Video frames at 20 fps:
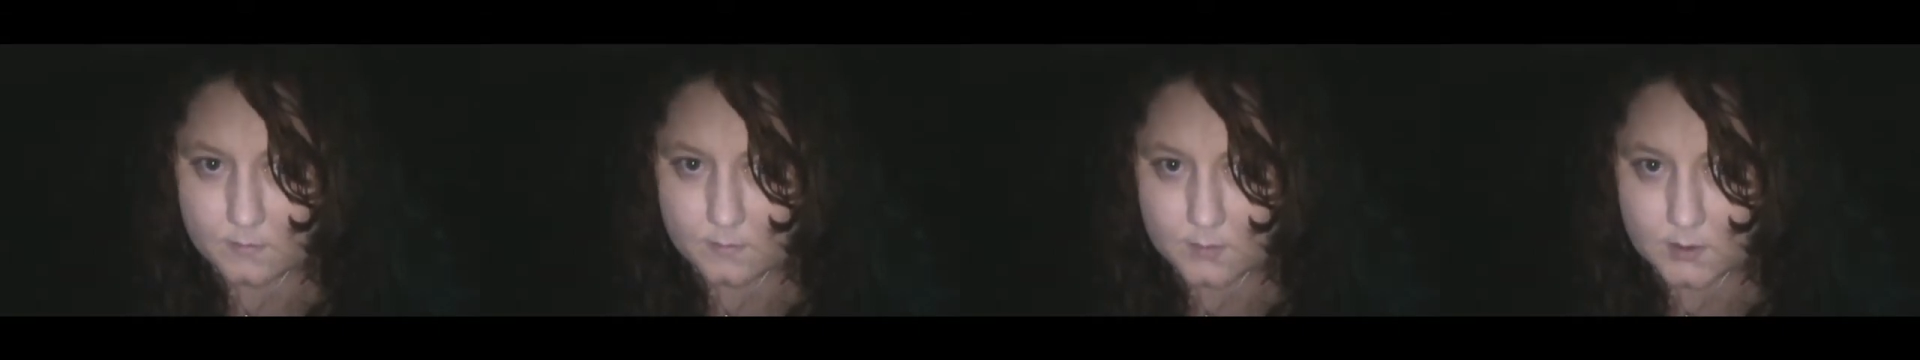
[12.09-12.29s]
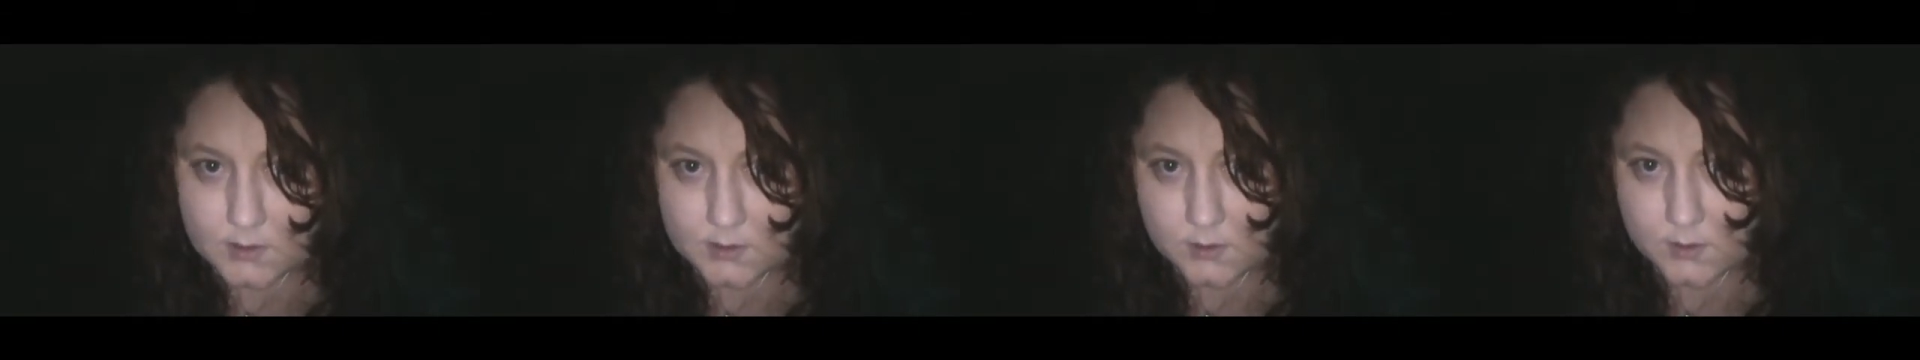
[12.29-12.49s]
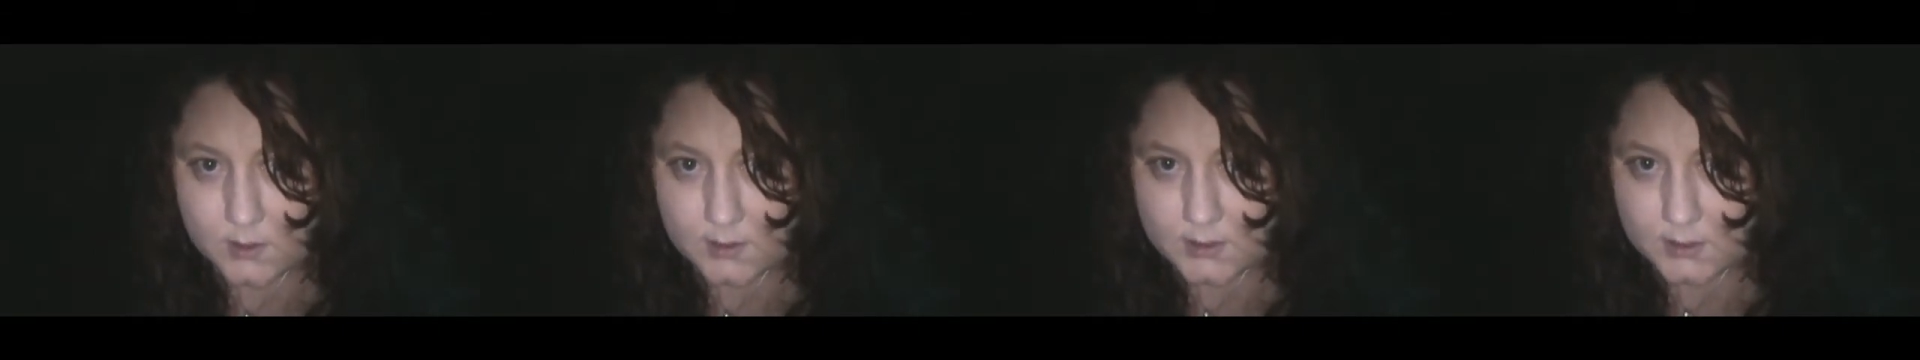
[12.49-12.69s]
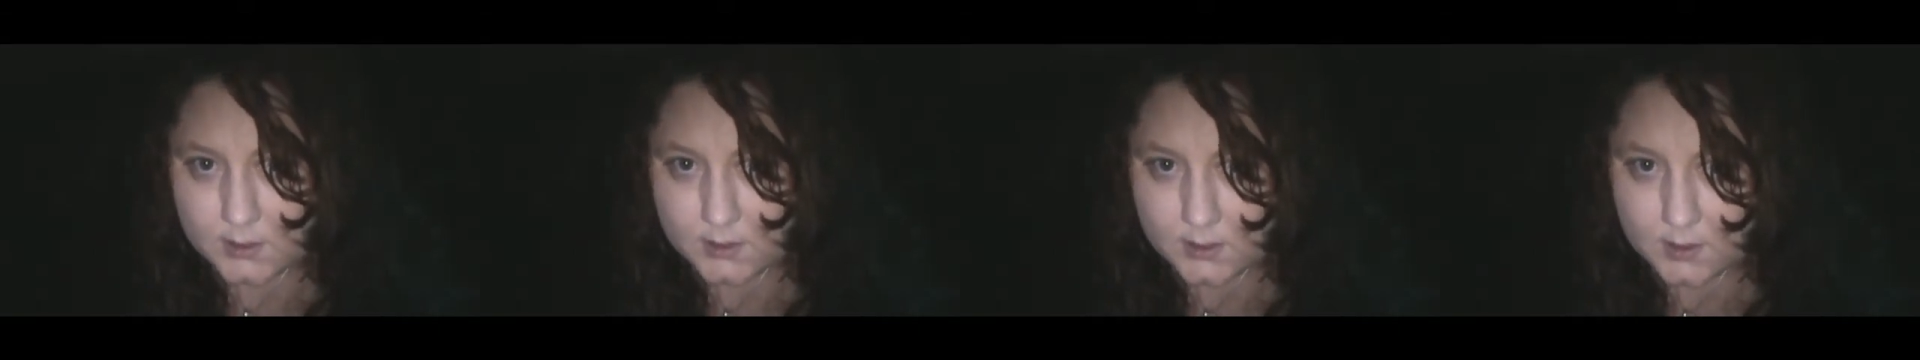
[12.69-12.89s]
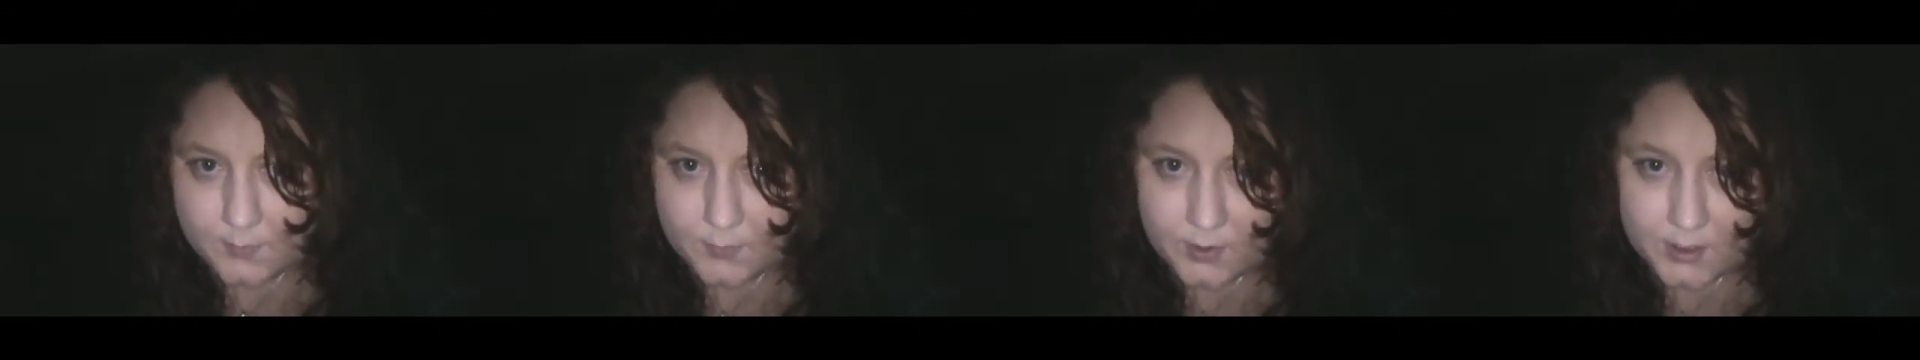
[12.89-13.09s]
the
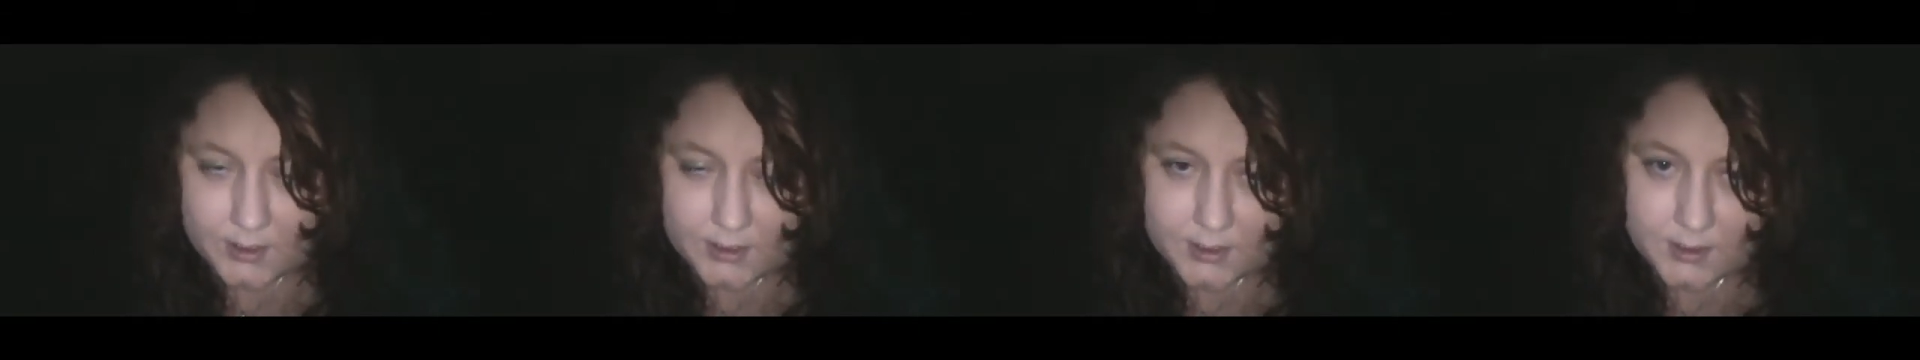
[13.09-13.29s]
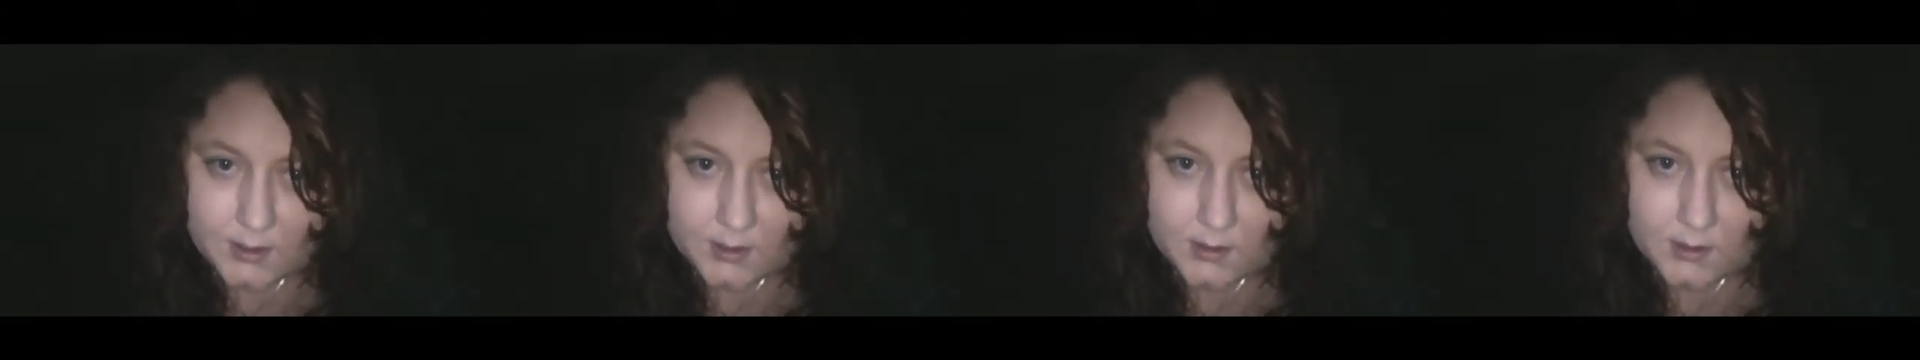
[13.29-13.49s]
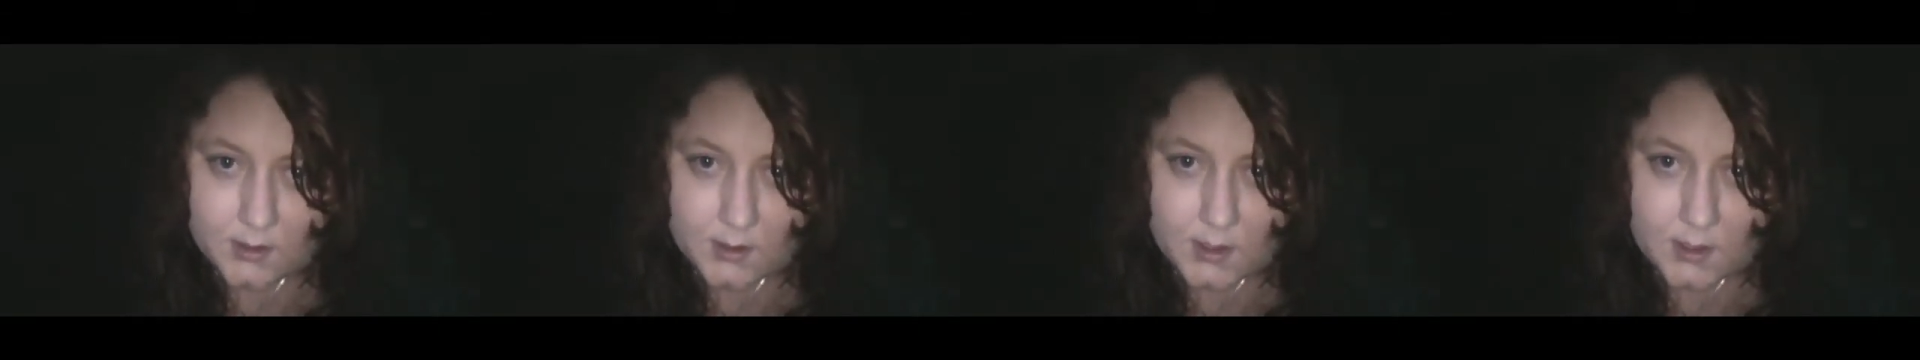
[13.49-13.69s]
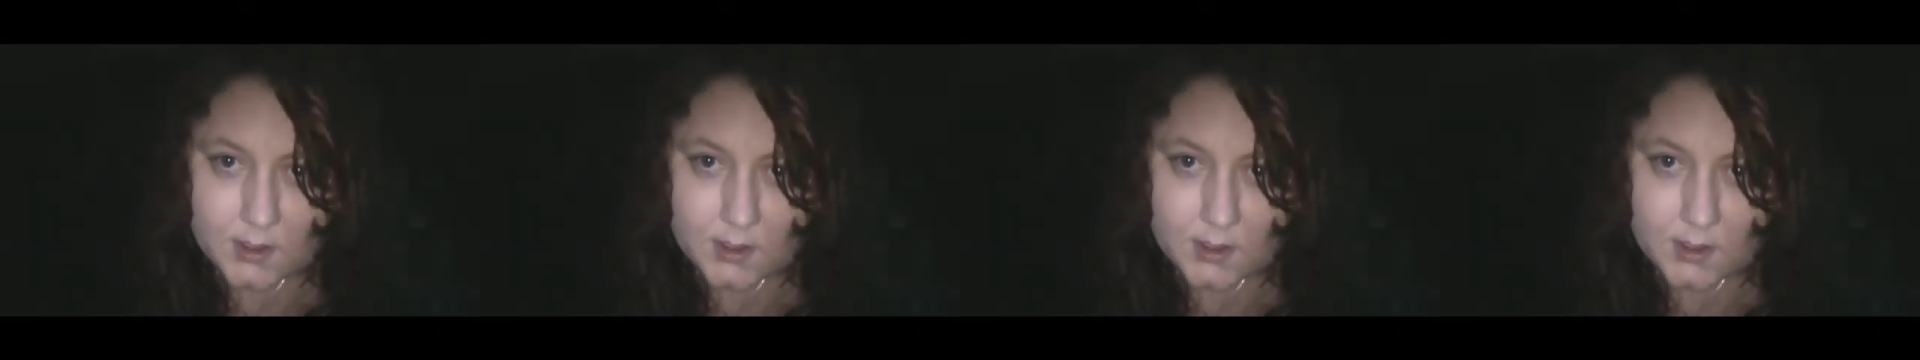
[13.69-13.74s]
screeching, the preaching,